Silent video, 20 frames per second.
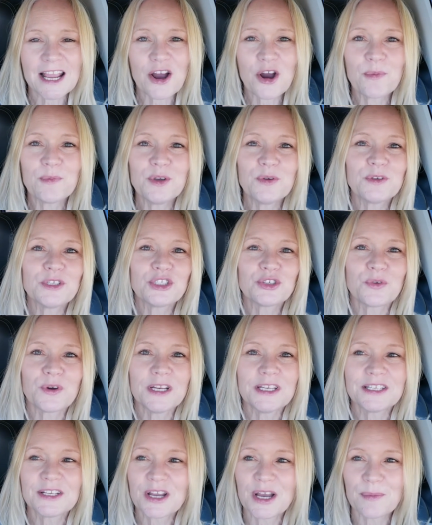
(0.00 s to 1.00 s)
I hope you
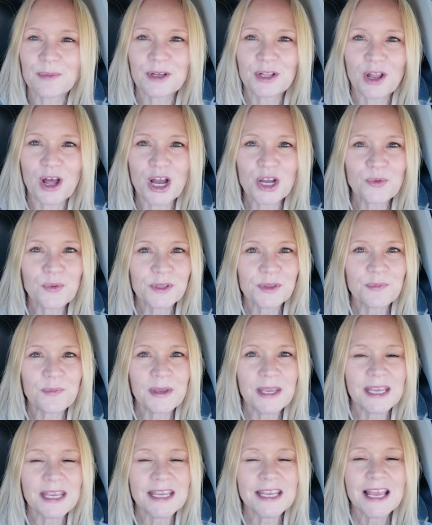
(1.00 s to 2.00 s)
enjoyed coming along with
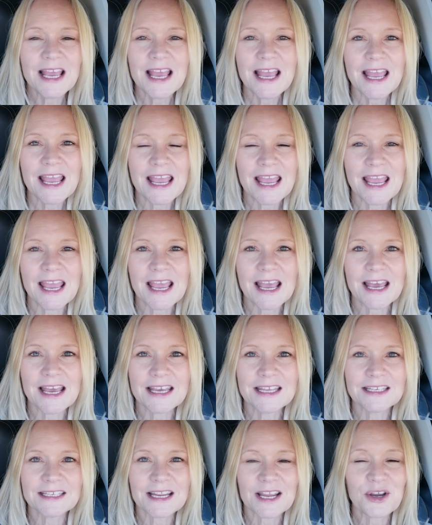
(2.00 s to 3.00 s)
me
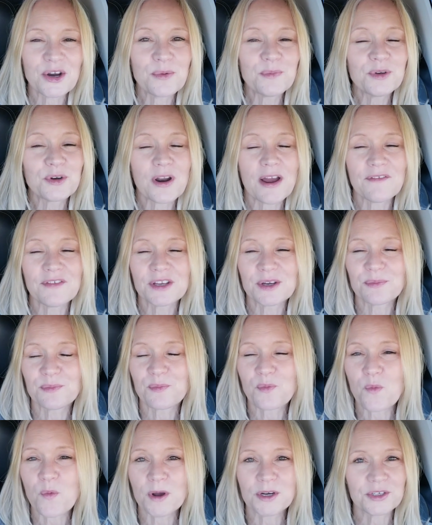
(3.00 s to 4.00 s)
and I hope you're having a
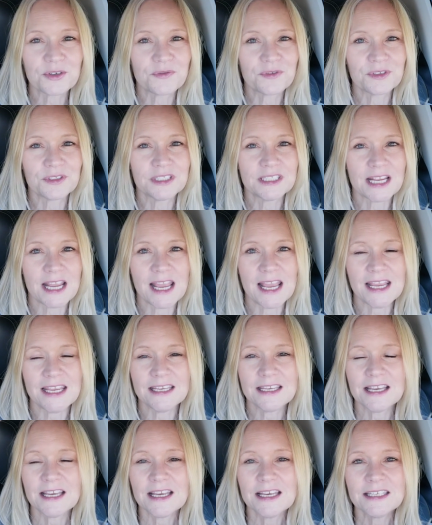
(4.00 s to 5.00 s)
wonderful day.